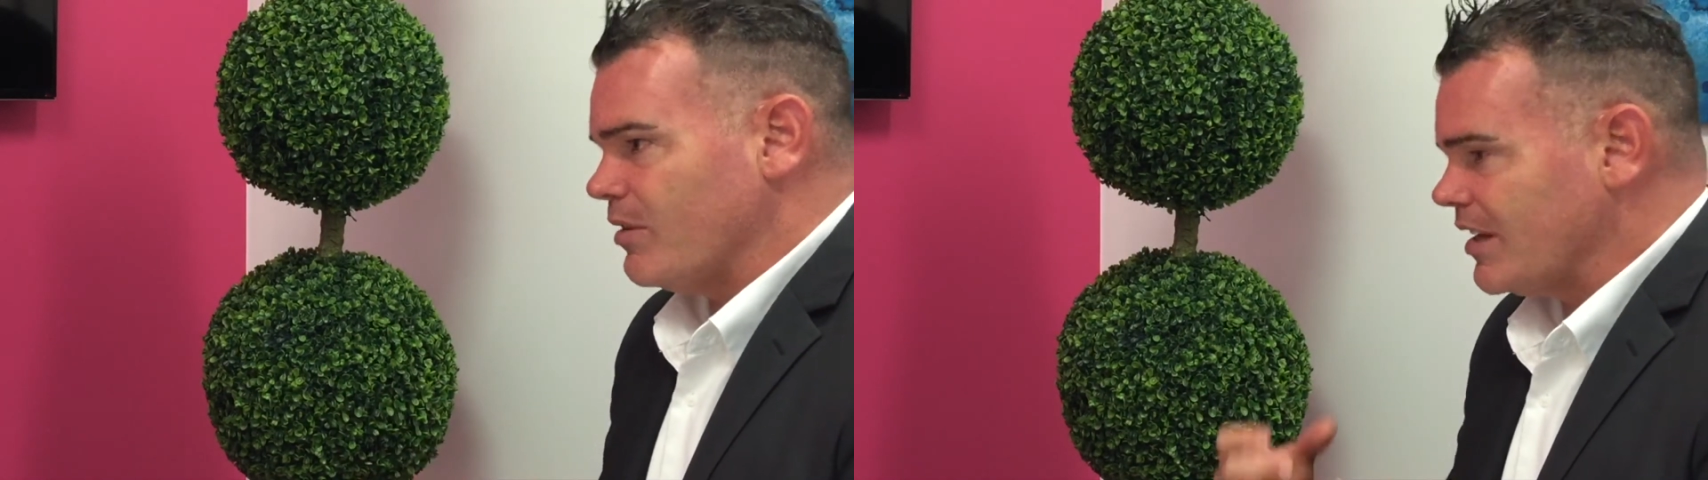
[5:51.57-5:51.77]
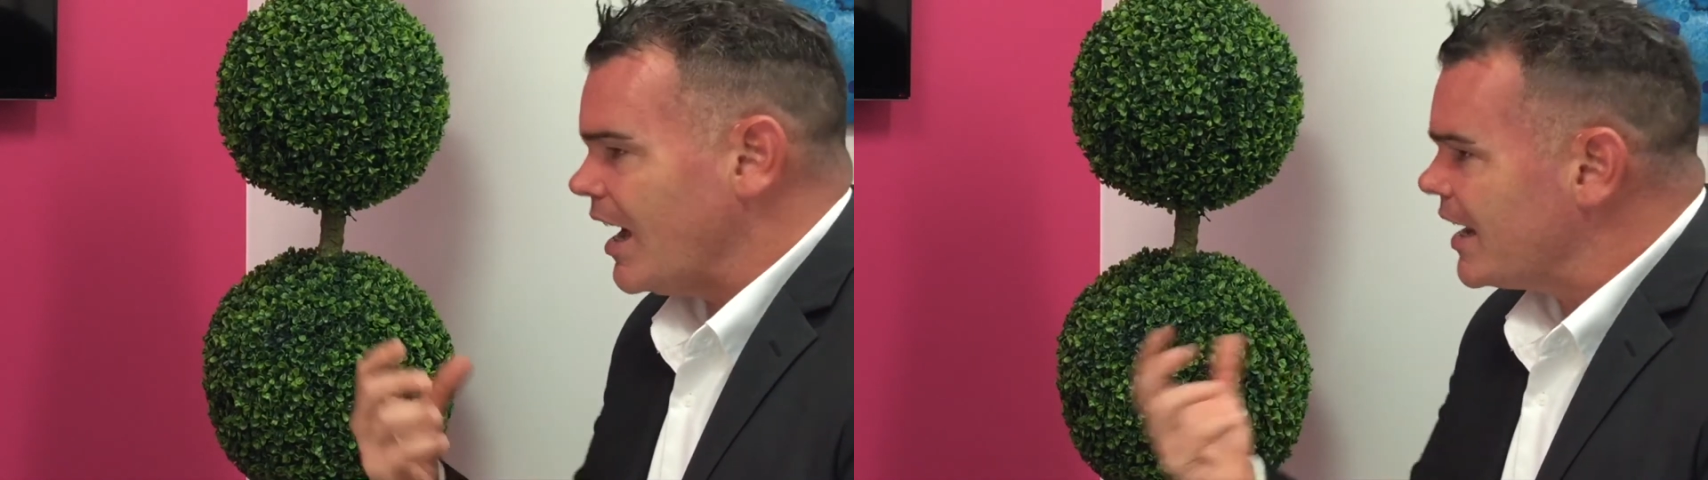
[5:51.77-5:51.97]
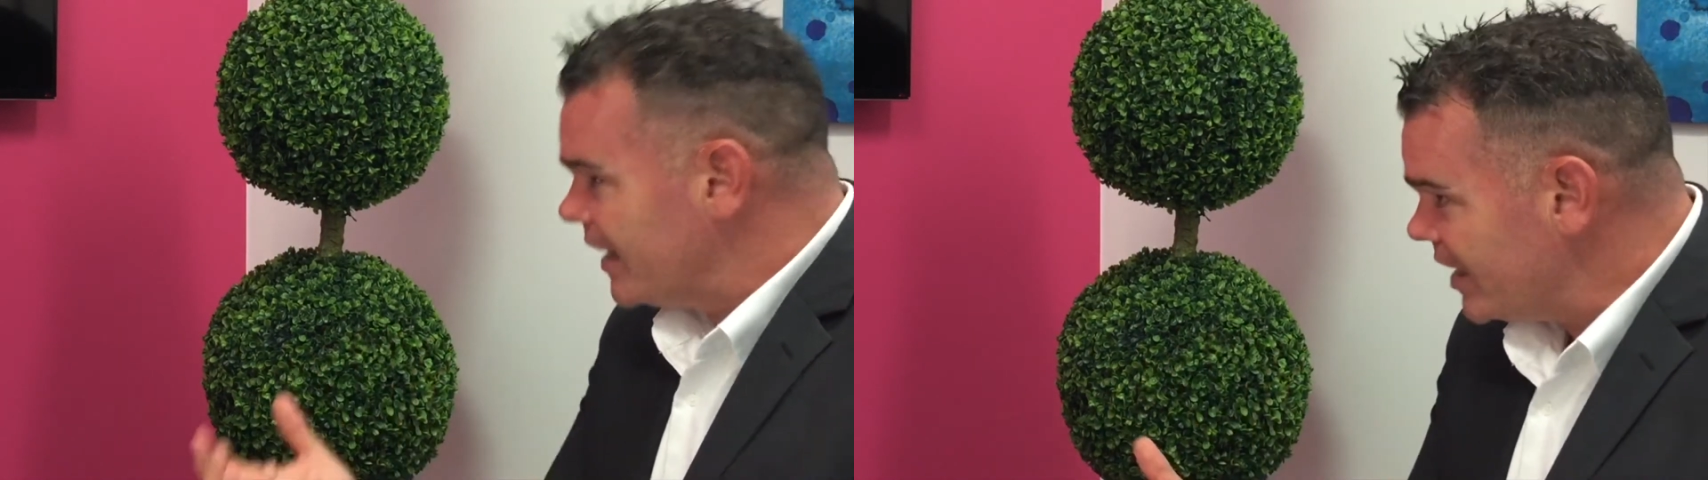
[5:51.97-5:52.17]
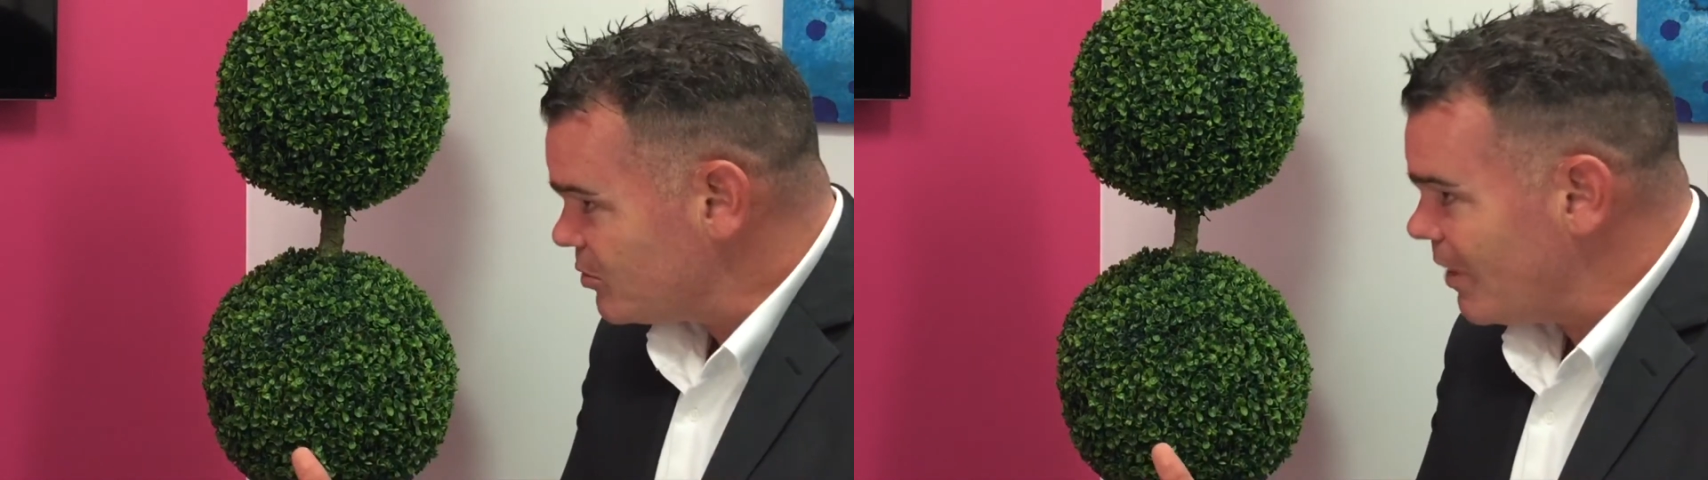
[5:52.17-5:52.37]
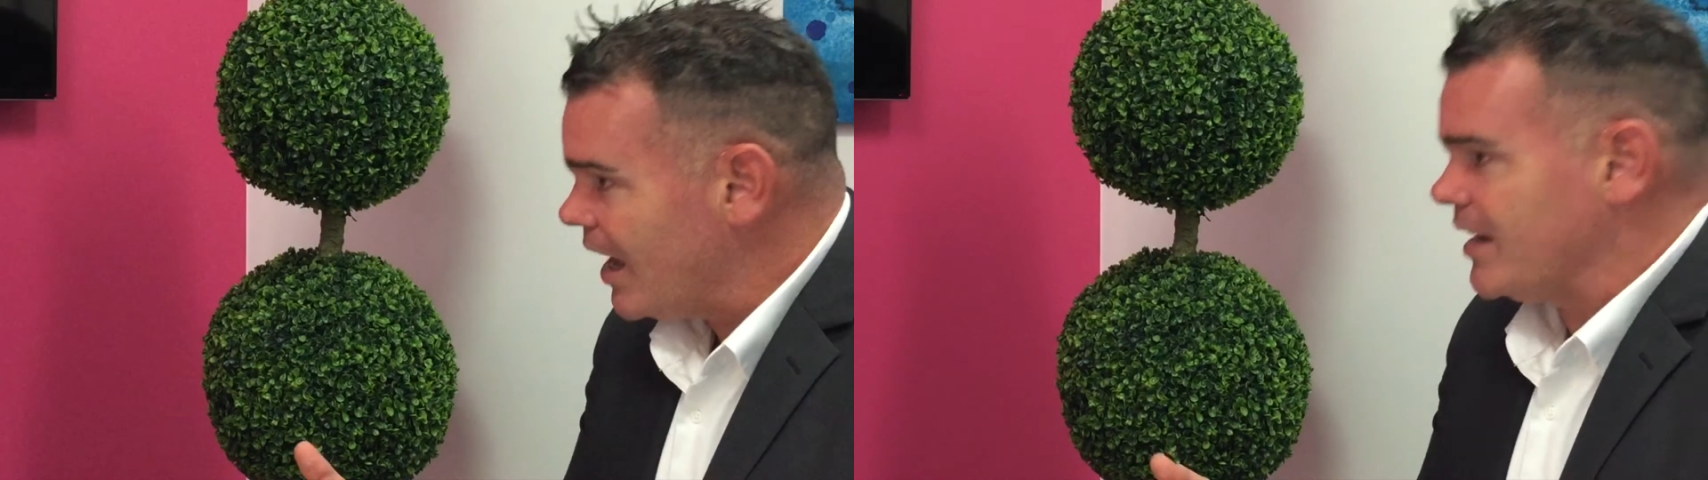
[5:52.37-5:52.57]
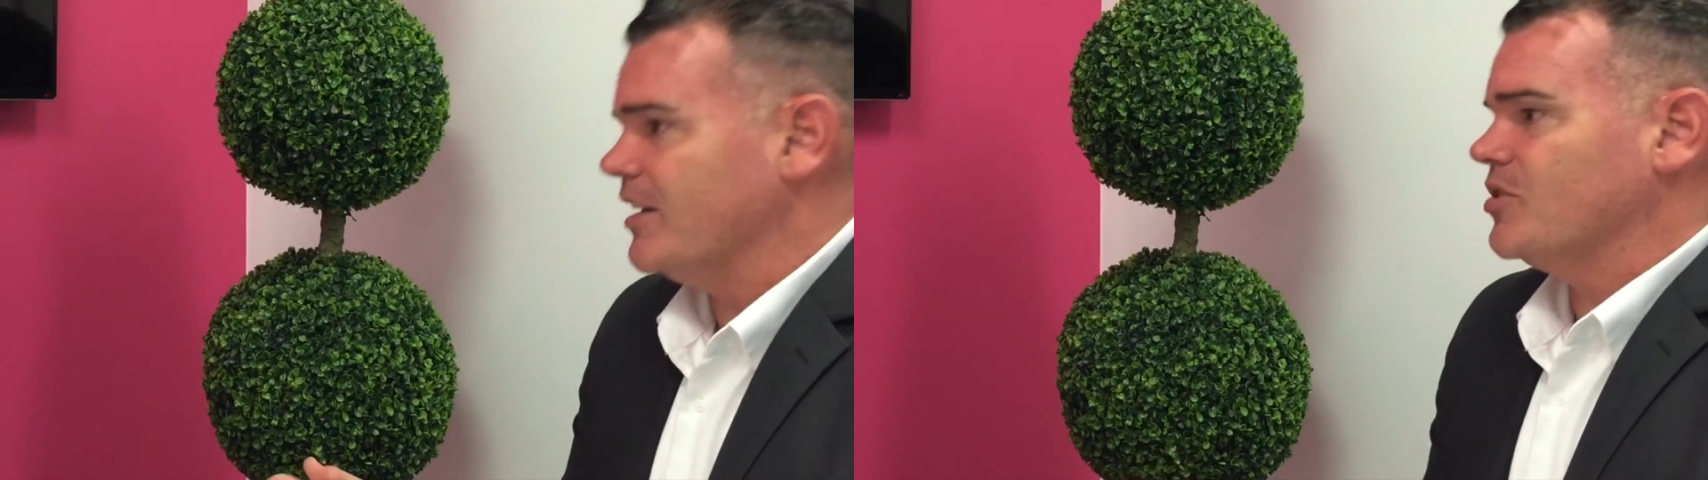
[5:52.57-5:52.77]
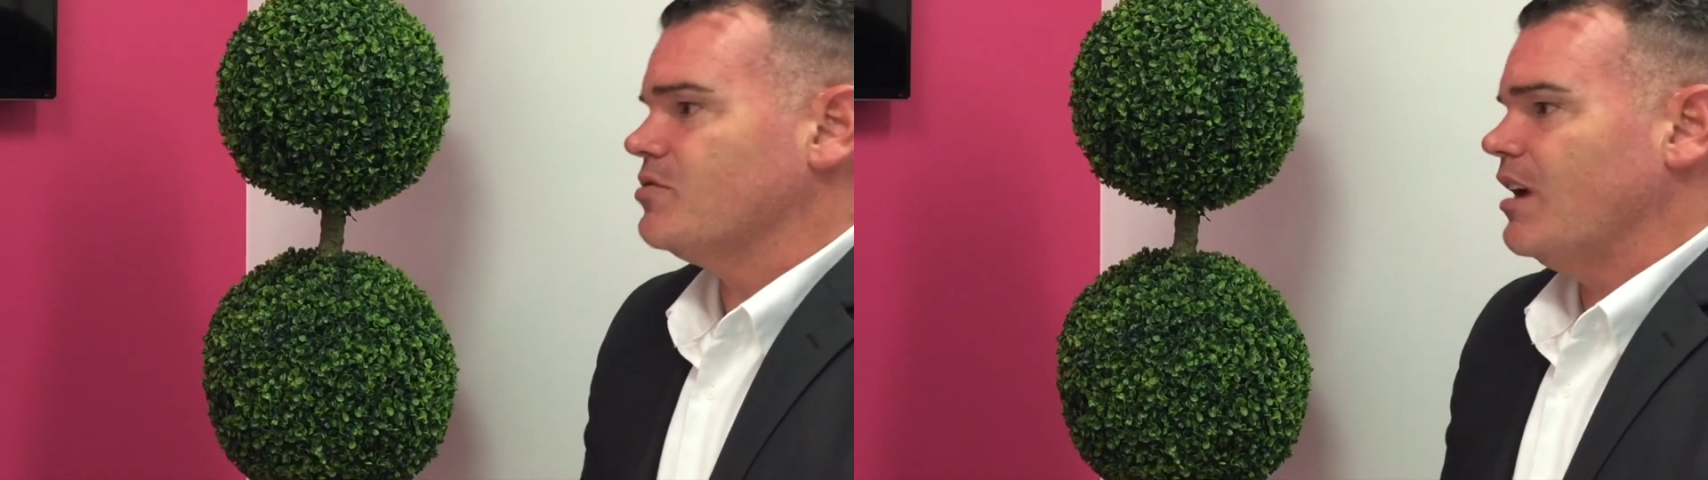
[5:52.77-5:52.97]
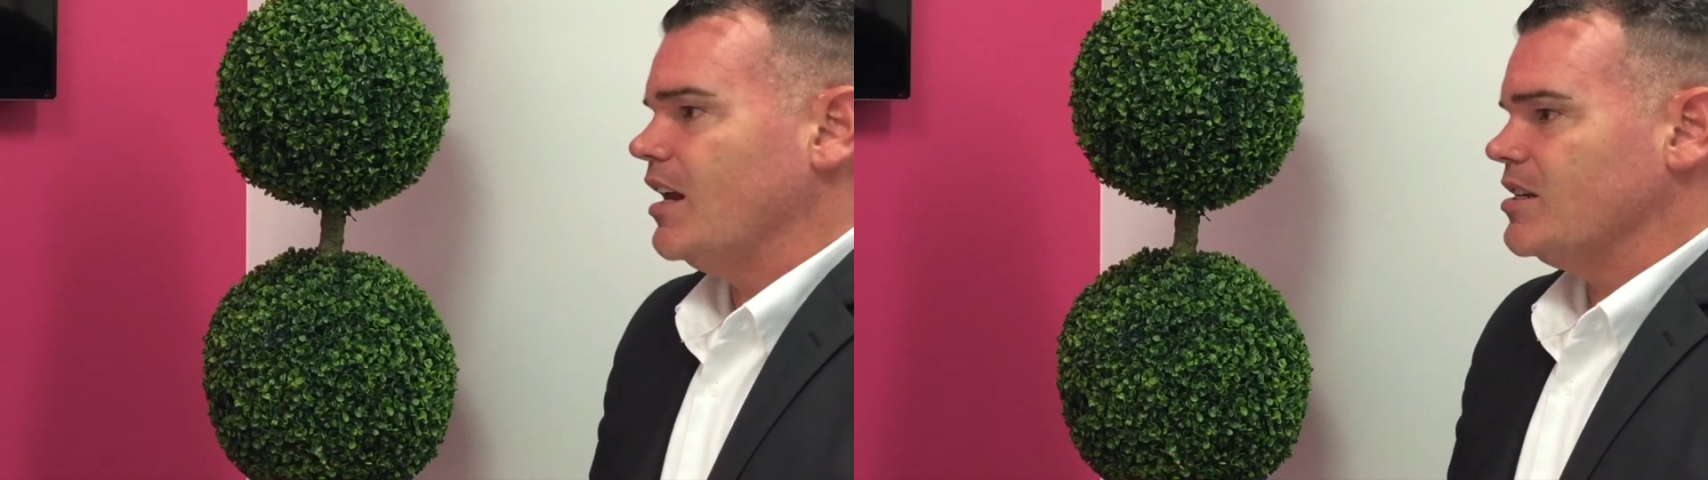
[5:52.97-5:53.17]
with cutting edge marketing
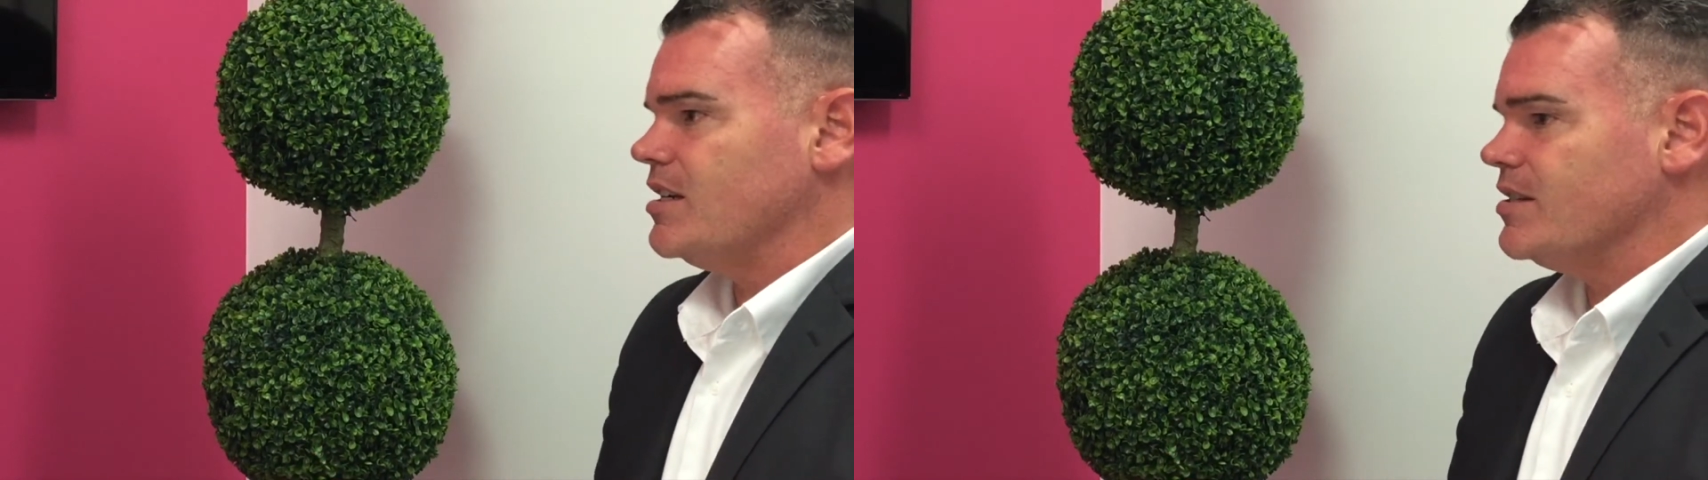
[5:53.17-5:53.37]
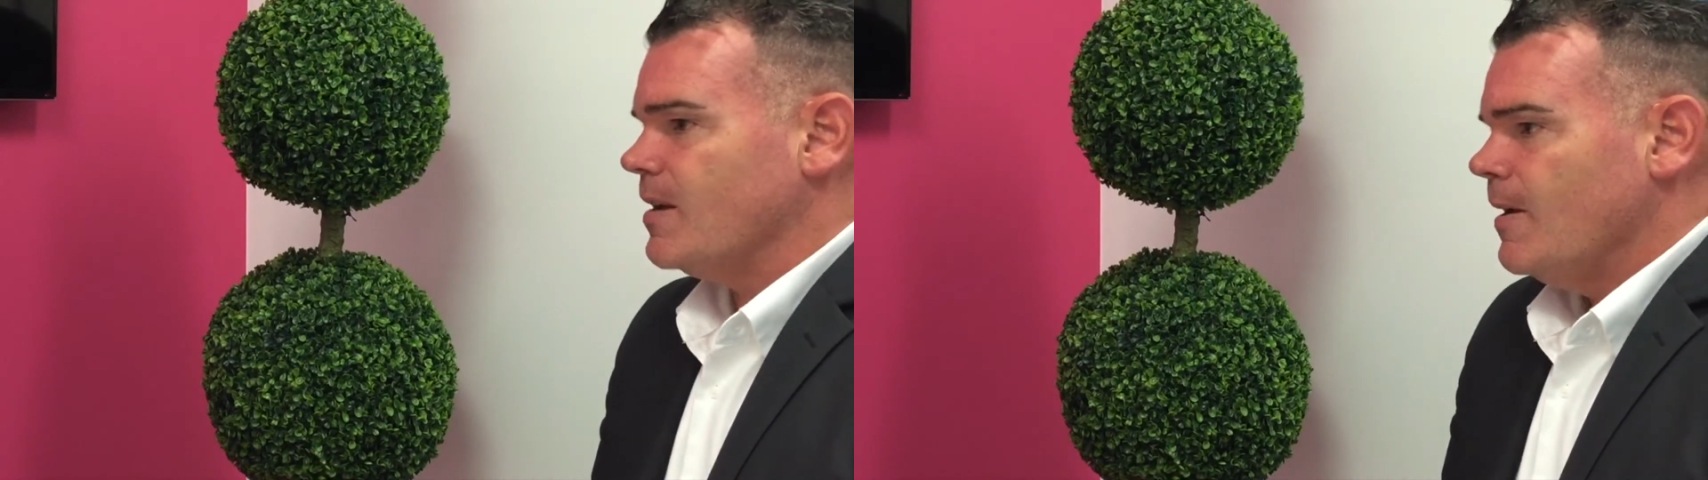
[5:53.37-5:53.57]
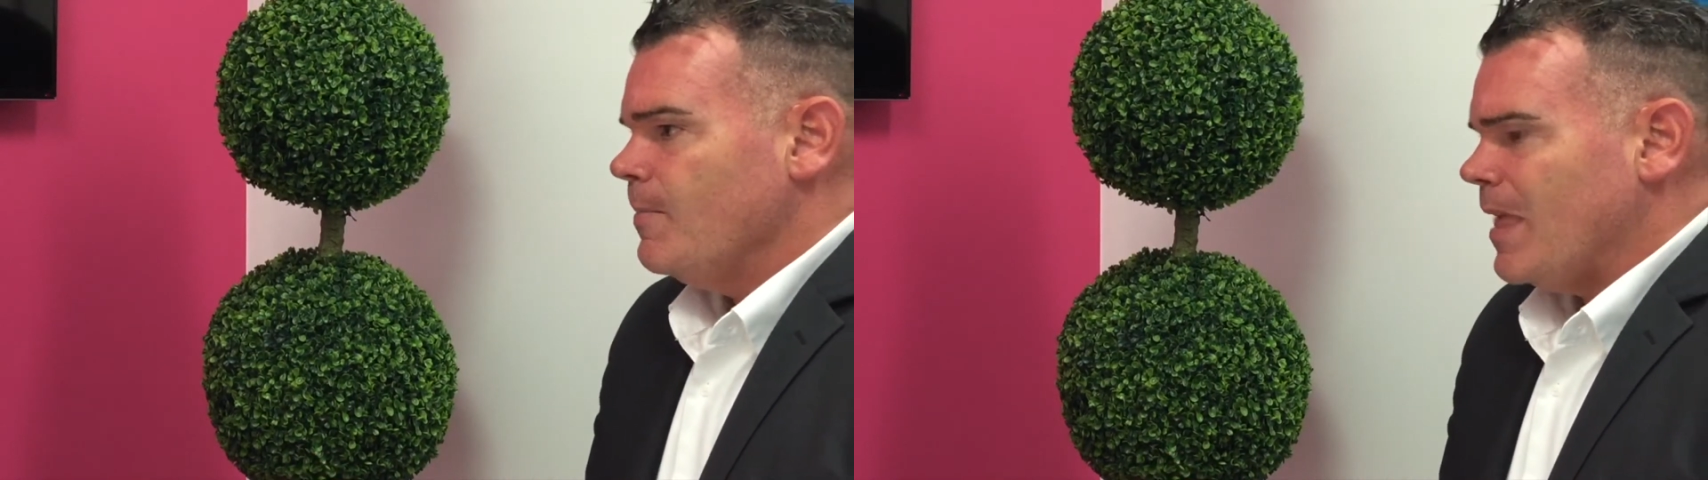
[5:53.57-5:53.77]
strategies